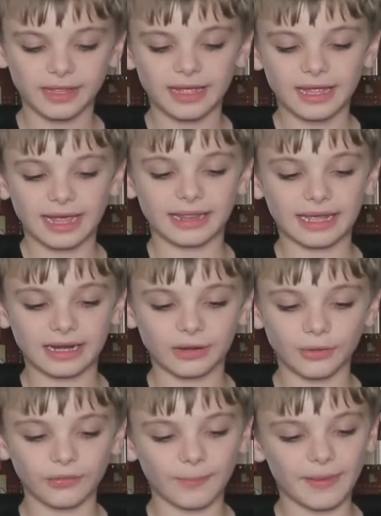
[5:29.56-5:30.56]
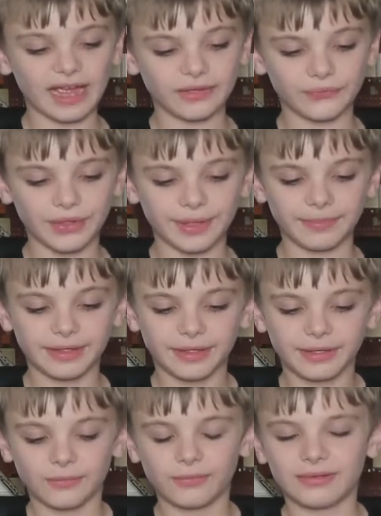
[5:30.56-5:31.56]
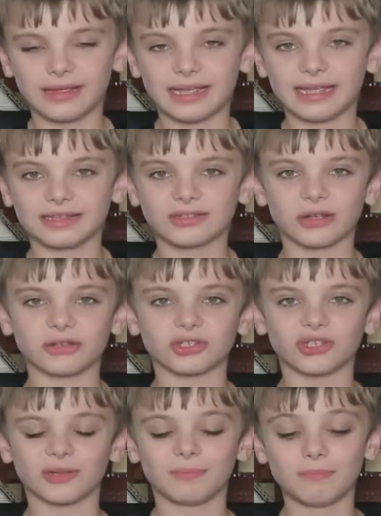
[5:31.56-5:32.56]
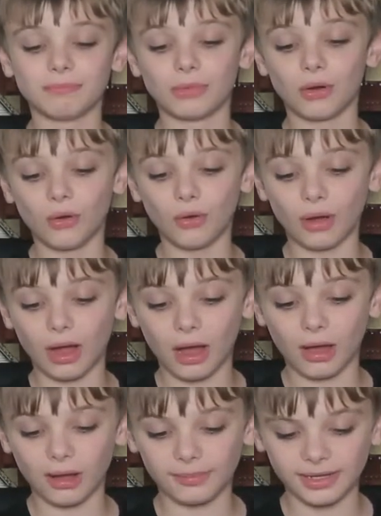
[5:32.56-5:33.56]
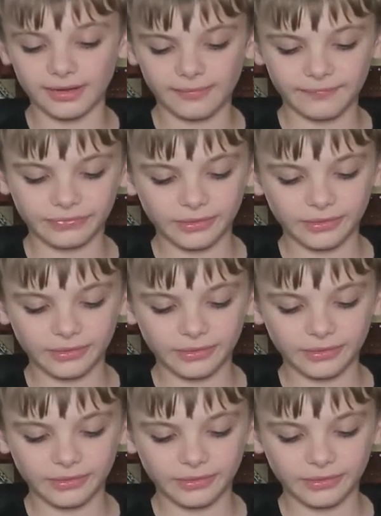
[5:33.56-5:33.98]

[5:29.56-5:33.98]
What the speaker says: and then on the back of him he has got some more armor